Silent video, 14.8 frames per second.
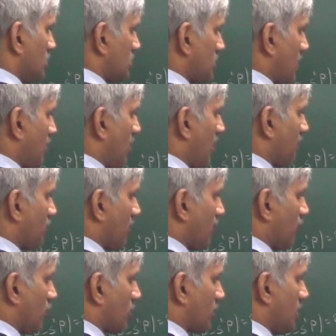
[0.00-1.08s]
sum of the
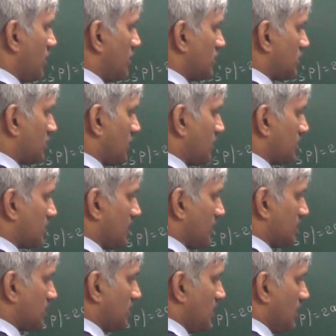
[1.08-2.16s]
focal
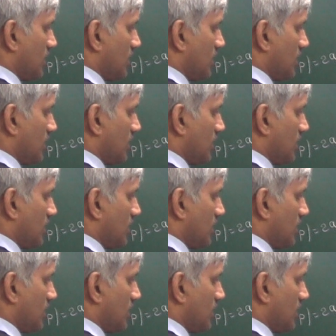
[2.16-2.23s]
distances